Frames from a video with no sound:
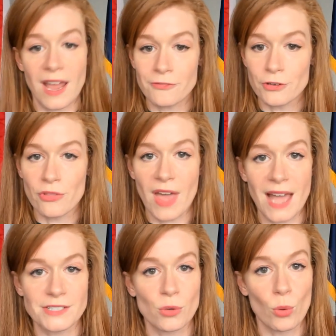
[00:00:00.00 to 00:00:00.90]
after
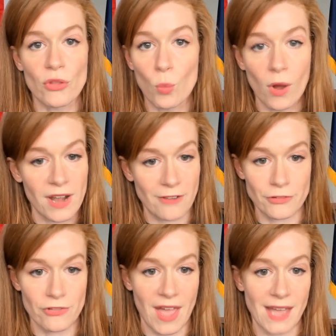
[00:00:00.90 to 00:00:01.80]
that, or the one
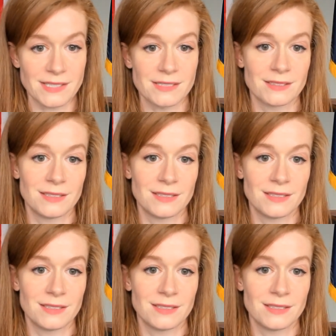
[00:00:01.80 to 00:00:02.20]
after that.